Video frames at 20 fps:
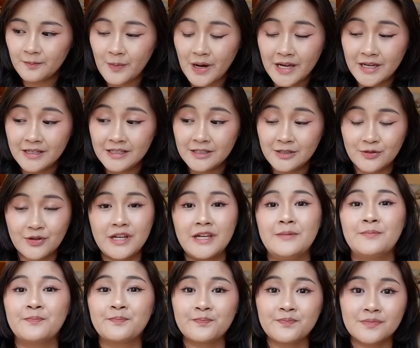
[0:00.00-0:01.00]
My
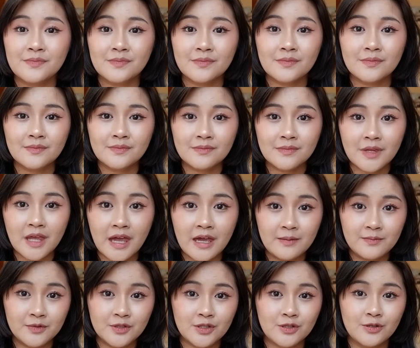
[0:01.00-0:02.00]
dream
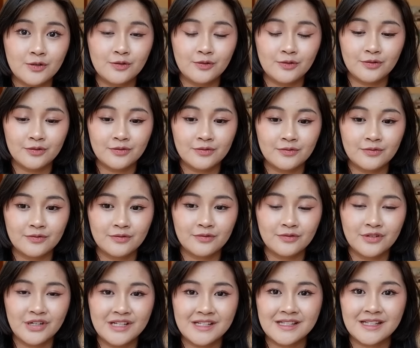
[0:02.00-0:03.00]
came true
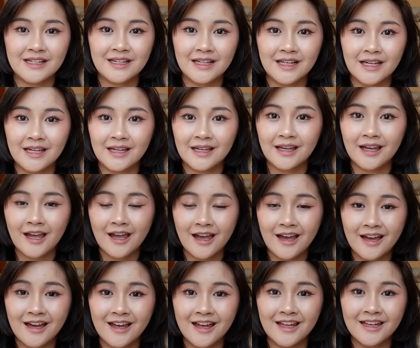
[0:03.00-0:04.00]
recently,
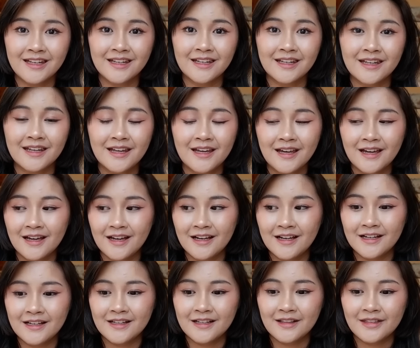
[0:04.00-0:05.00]
and
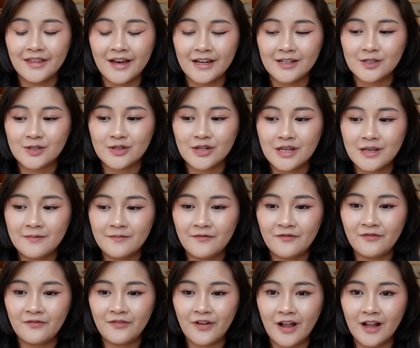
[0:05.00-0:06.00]
that
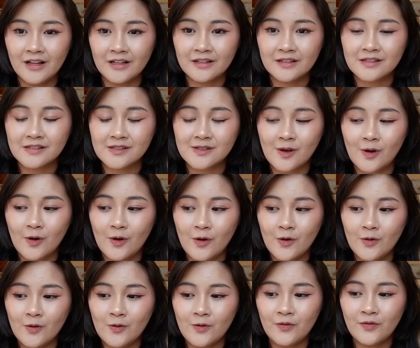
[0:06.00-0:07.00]
dream felt
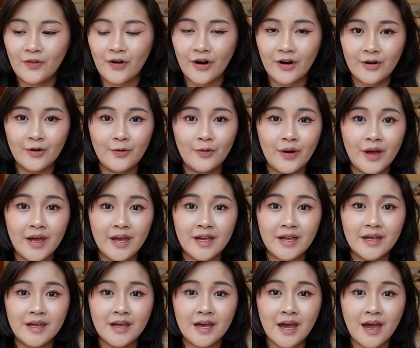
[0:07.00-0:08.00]
so far
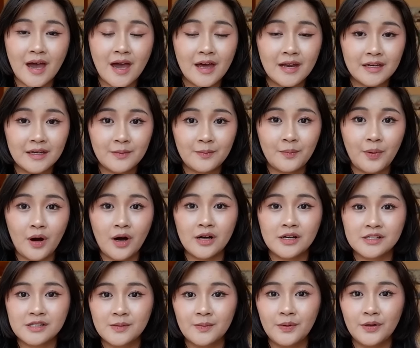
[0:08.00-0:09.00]
away and
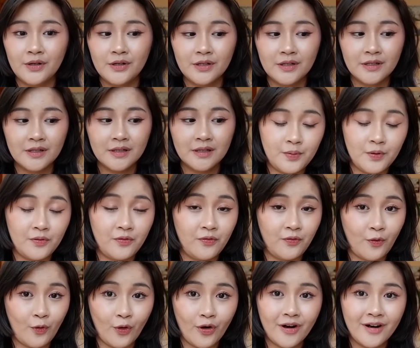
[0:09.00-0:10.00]
impossible.
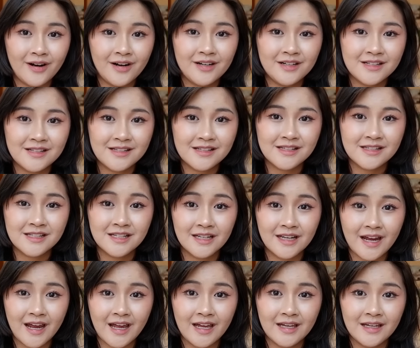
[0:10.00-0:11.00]
Before
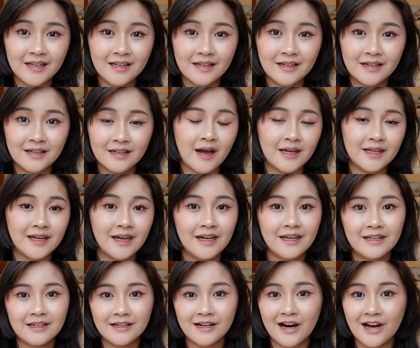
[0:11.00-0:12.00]
today, I
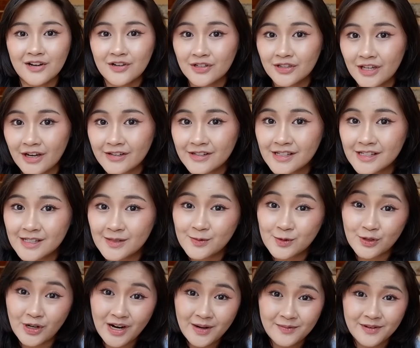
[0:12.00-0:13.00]
hit 100,000
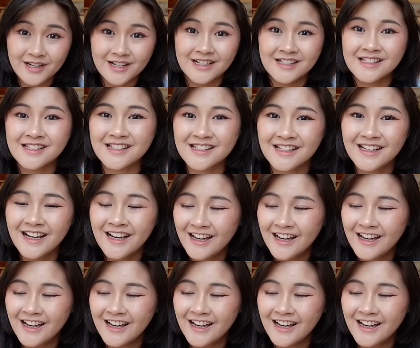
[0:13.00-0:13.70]
subscribers,